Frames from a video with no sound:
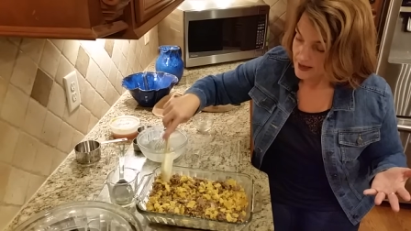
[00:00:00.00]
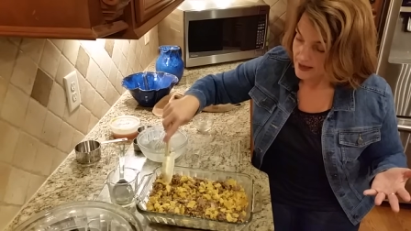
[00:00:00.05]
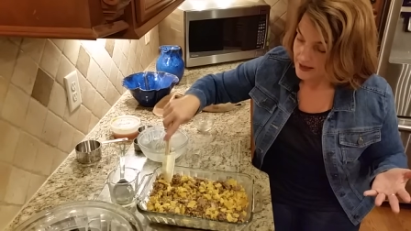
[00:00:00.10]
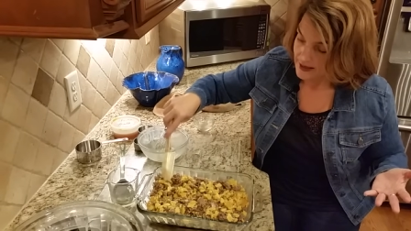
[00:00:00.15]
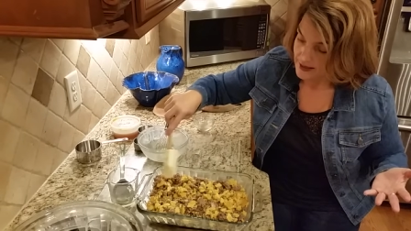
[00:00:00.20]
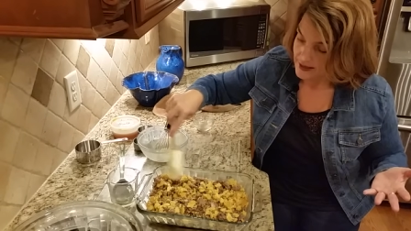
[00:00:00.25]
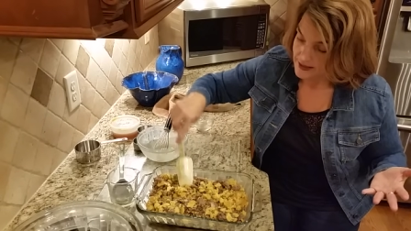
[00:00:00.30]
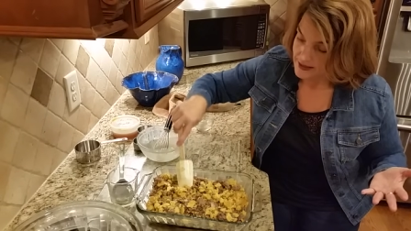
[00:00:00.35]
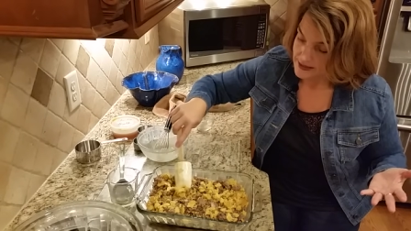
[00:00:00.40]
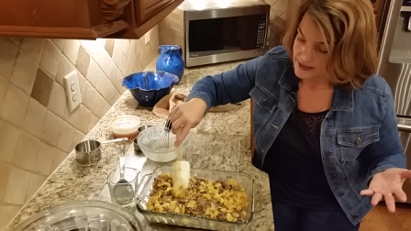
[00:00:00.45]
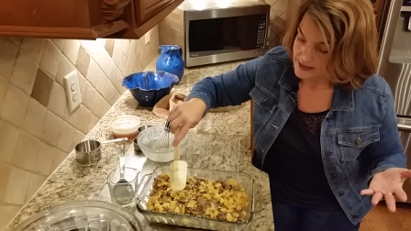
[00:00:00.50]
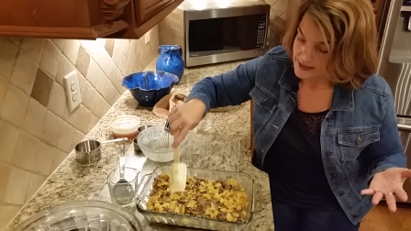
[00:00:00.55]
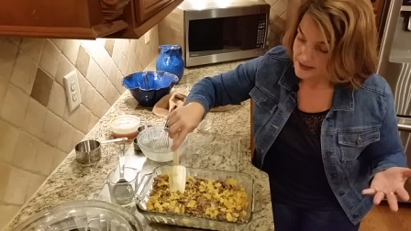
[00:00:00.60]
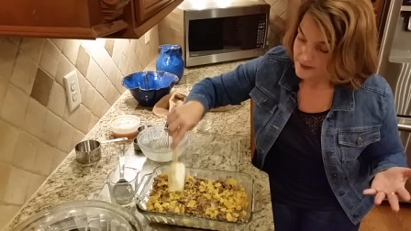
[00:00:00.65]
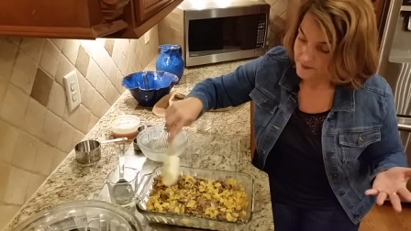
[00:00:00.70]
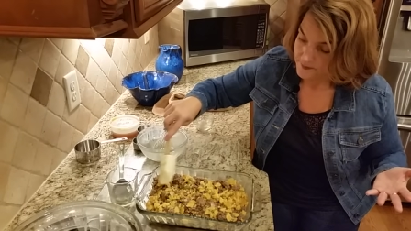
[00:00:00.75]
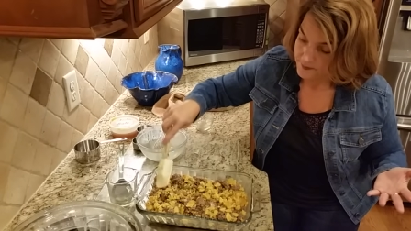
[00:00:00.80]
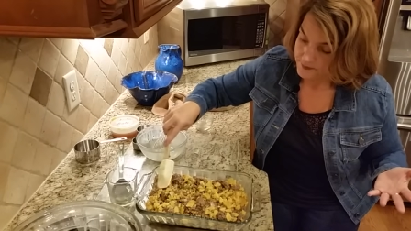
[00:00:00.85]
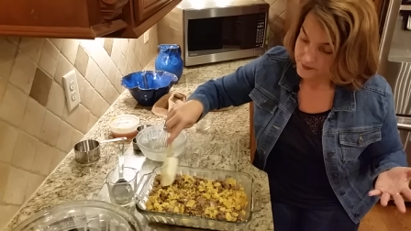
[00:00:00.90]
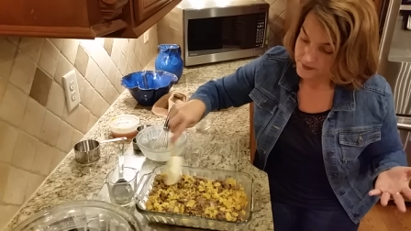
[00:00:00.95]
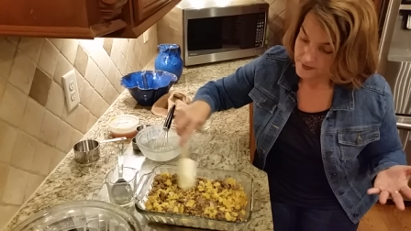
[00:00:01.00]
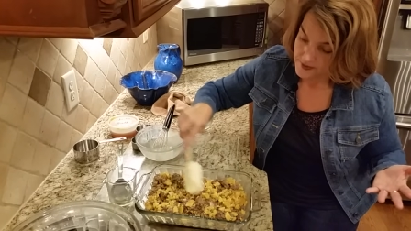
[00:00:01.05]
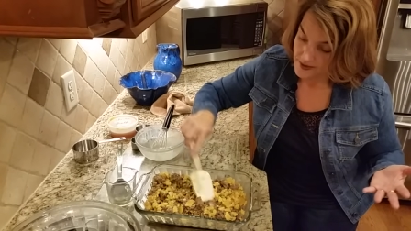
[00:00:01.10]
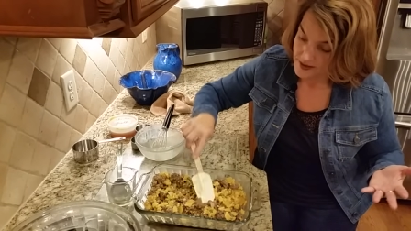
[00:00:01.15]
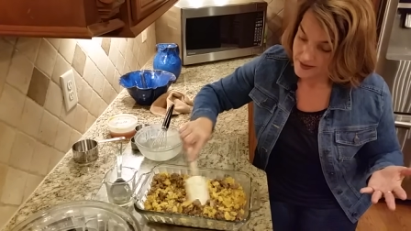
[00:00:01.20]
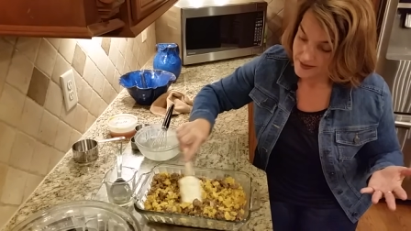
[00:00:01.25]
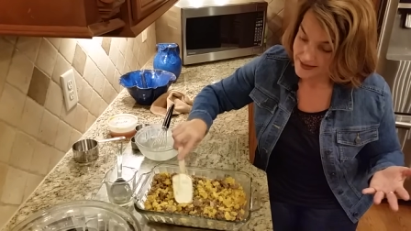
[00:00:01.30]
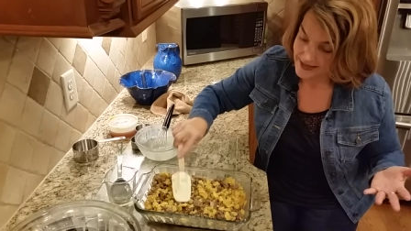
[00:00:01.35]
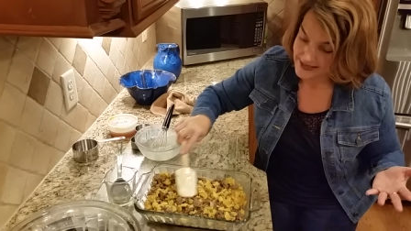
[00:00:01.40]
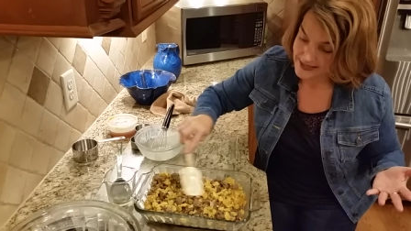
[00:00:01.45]
And
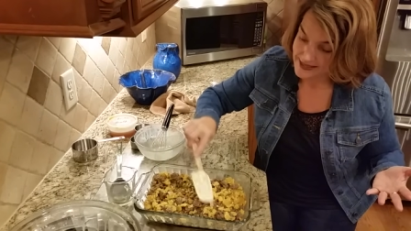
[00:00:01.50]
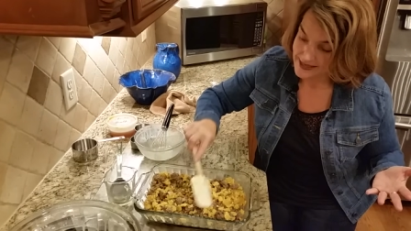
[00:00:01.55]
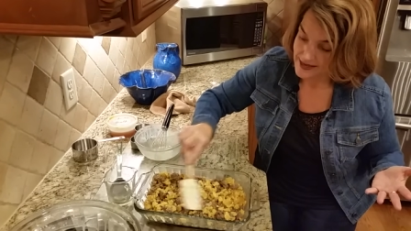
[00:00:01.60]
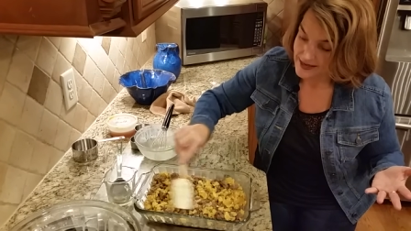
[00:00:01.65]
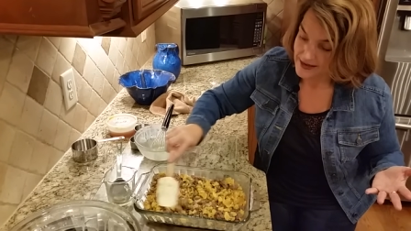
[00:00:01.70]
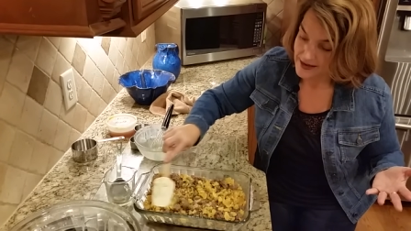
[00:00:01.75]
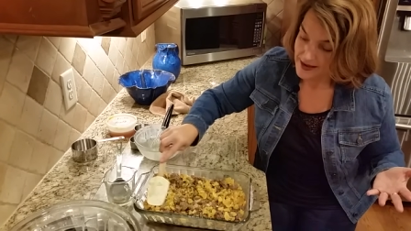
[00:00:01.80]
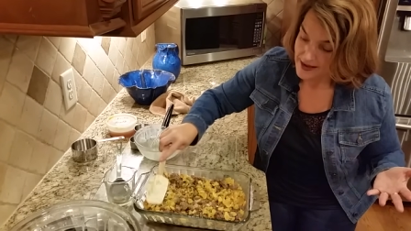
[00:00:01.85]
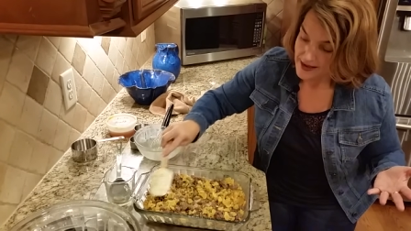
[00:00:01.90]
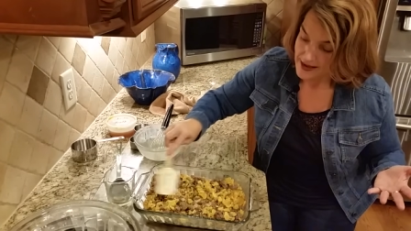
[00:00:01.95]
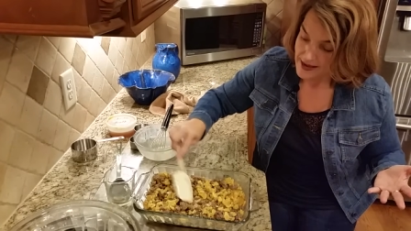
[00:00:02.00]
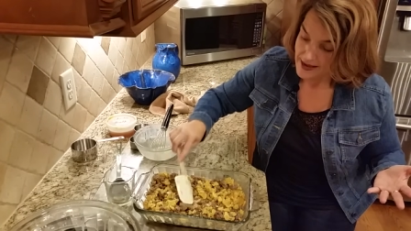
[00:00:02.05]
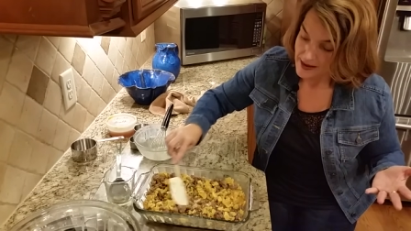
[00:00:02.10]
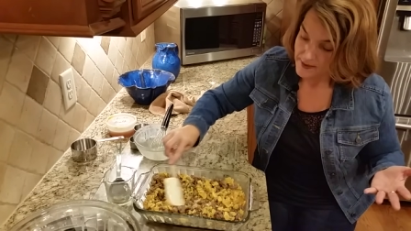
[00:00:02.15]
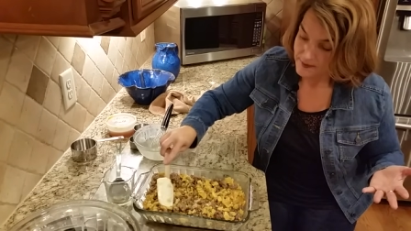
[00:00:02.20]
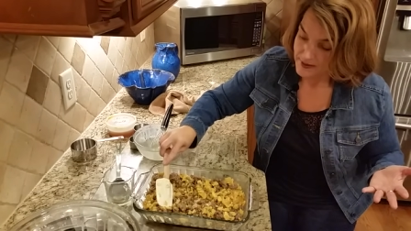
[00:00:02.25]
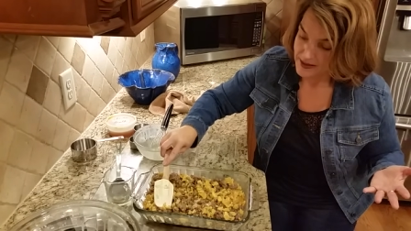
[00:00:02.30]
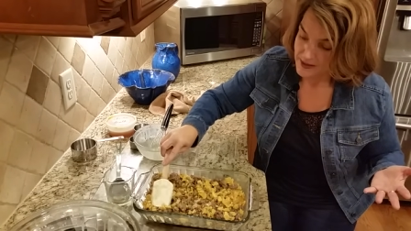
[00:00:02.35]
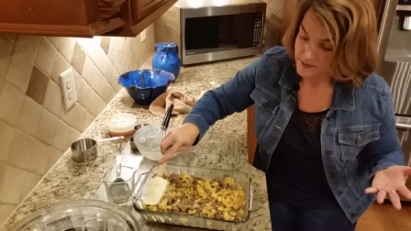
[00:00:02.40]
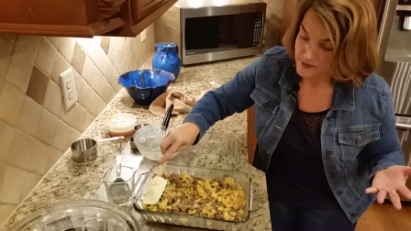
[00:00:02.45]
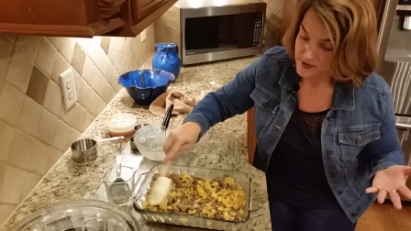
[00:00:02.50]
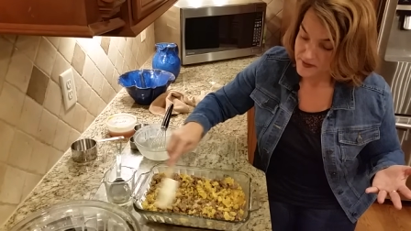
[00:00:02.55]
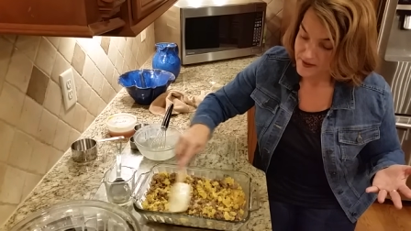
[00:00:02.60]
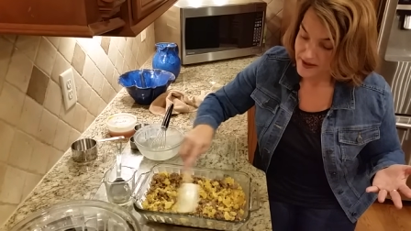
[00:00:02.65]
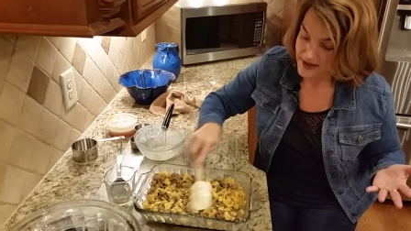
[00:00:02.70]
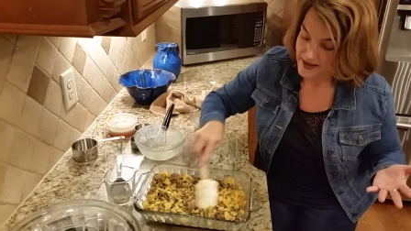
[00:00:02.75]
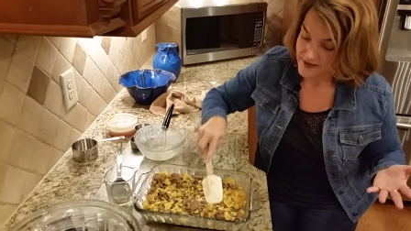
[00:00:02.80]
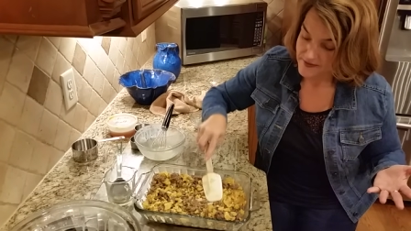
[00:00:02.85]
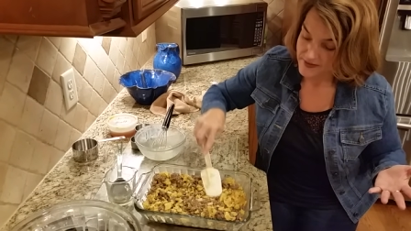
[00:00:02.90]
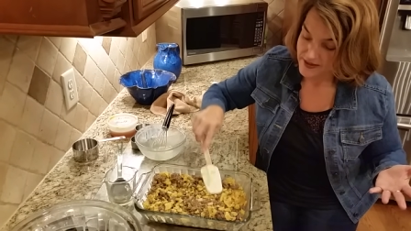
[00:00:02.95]
that's it. I'm gonna put
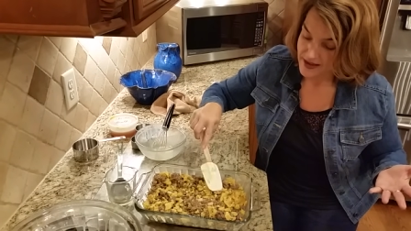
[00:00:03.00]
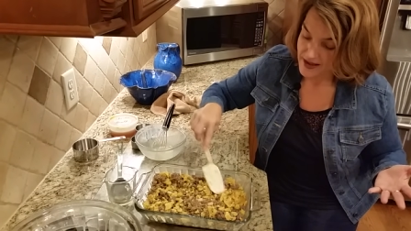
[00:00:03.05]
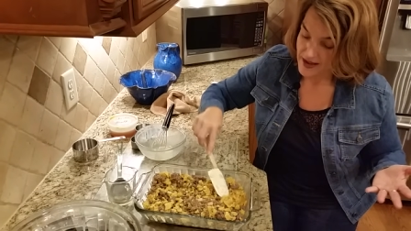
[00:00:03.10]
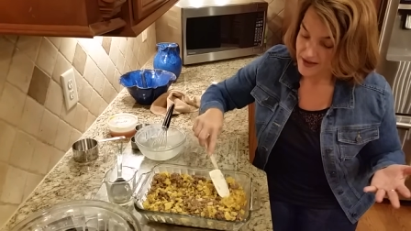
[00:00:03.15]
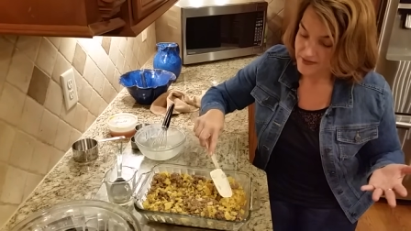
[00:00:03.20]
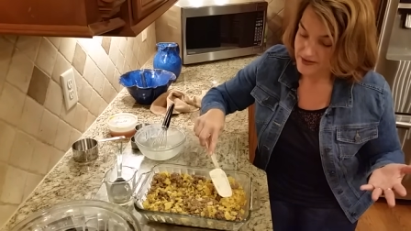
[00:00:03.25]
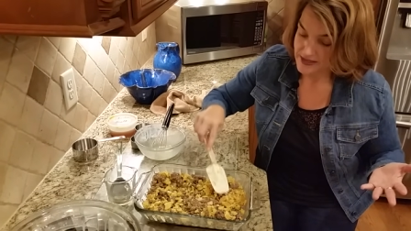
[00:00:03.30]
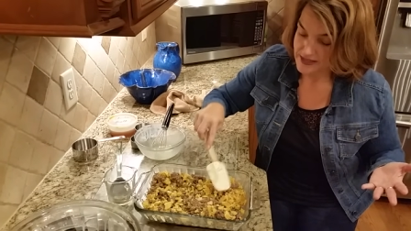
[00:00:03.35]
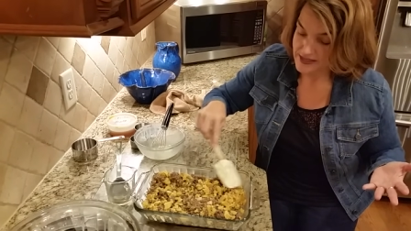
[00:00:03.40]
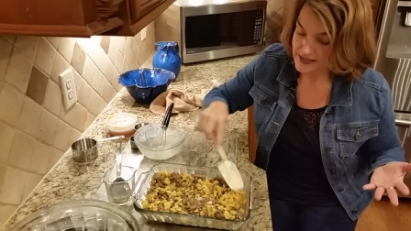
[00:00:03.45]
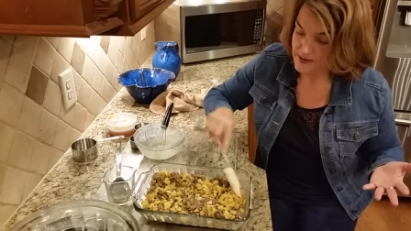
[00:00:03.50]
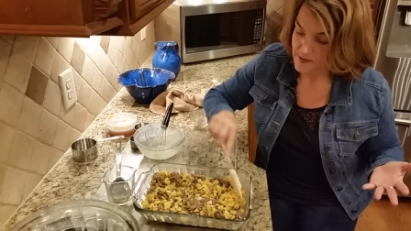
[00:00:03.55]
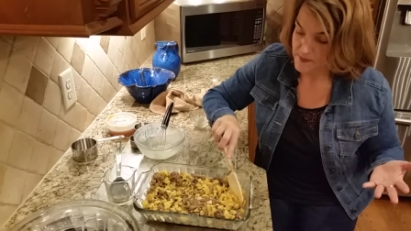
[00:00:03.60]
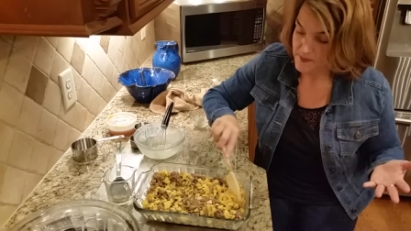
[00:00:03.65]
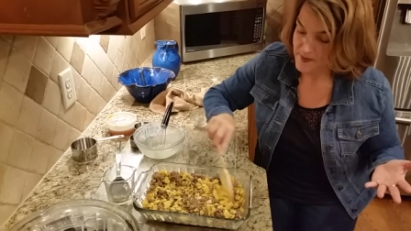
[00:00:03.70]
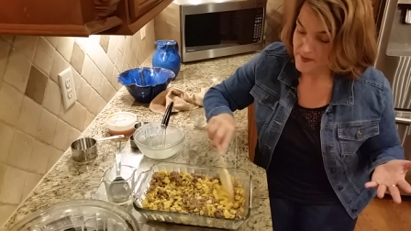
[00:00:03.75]
that in the oven to